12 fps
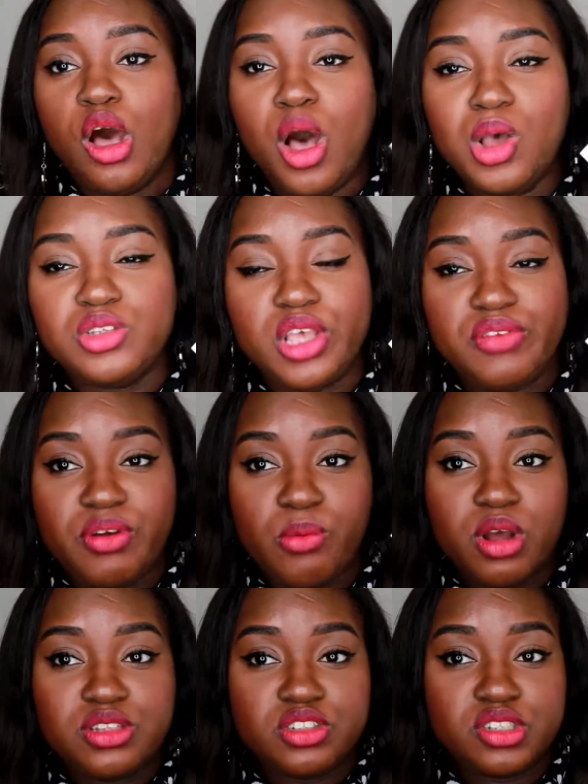also if you
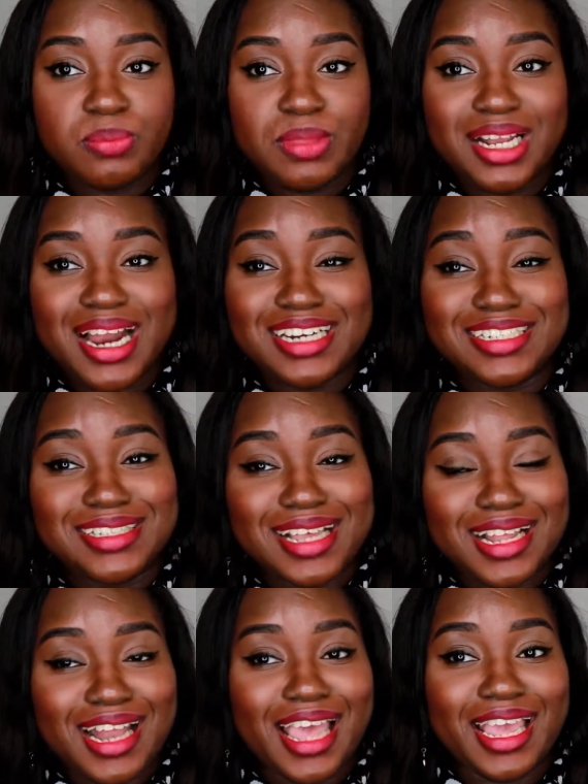want something that is
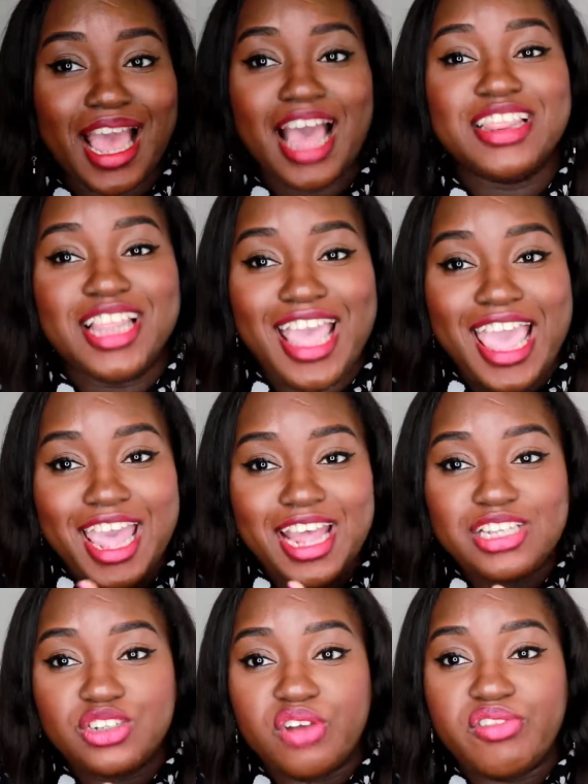like at the
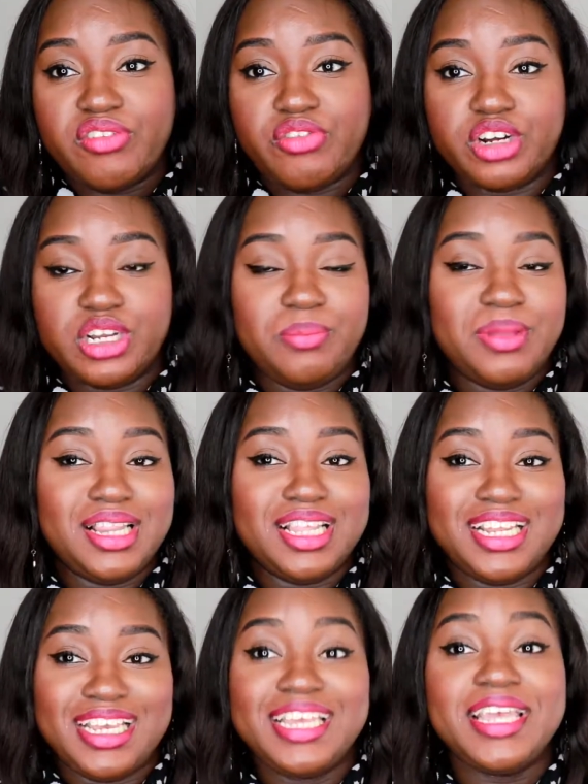edge of
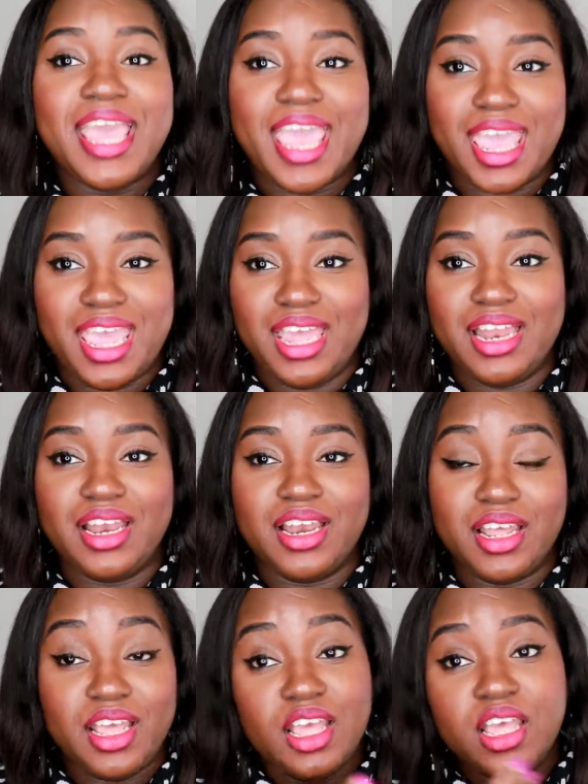affordability and